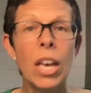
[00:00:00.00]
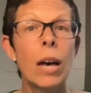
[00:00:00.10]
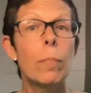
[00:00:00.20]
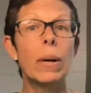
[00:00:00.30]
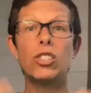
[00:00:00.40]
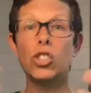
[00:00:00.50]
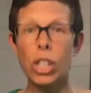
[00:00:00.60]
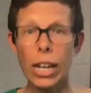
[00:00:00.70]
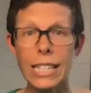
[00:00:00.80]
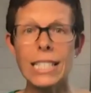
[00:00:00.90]
but
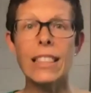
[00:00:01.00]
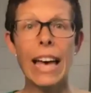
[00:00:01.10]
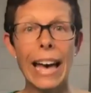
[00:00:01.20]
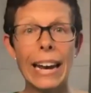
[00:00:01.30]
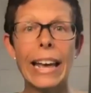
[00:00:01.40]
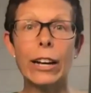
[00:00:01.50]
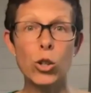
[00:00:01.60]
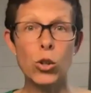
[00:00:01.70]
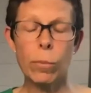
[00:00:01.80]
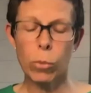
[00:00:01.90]
just that
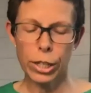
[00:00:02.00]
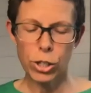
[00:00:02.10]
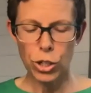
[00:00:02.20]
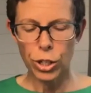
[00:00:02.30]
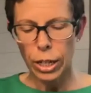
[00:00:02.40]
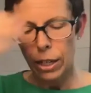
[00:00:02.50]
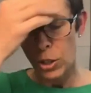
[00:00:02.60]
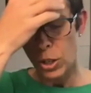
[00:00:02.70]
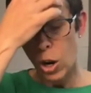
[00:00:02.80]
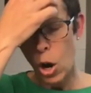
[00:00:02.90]
extra moisture in
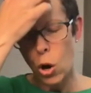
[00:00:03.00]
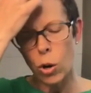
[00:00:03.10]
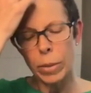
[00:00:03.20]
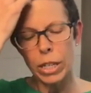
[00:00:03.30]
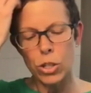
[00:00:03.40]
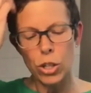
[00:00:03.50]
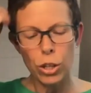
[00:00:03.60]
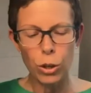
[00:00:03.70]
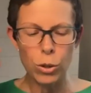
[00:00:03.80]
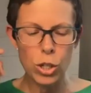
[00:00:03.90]
your home is
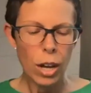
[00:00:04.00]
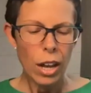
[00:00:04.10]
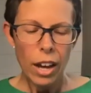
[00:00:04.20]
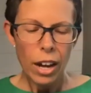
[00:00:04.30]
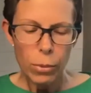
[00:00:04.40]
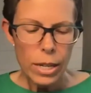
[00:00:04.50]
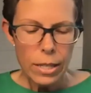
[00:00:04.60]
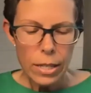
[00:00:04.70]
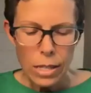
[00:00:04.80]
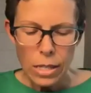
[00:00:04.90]
huge a
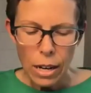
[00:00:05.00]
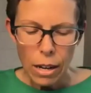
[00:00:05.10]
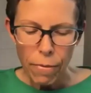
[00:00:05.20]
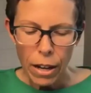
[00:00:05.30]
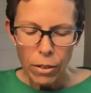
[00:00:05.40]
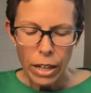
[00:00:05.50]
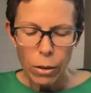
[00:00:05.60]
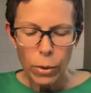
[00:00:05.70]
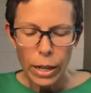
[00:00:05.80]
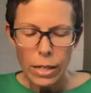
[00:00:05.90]
recent study found that
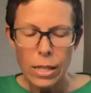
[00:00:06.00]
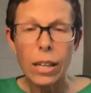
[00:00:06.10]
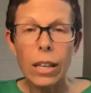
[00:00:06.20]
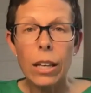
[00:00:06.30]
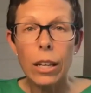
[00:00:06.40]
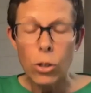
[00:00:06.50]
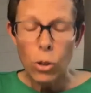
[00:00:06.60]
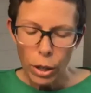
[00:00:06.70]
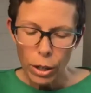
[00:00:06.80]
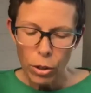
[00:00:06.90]
raising
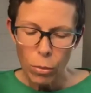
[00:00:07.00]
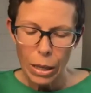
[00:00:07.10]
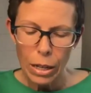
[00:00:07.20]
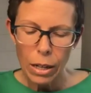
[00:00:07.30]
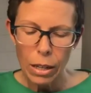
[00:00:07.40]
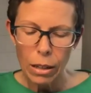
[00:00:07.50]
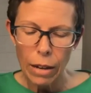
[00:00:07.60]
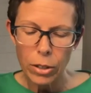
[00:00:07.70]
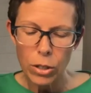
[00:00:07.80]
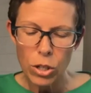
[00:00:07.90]
indoor humidity
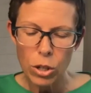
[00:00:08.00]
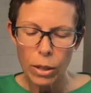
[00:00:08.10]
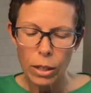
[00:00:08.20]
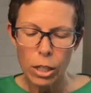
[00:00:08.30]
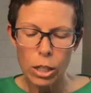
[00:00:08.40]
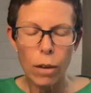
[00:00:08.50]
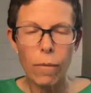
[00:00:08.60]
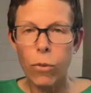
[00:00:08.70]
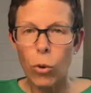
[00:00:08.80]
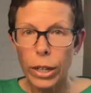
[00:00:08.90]
levels to at least
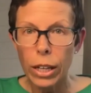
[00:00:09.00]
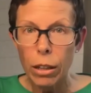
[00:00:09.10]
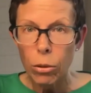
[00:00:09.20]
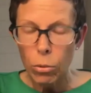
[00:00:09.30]
43%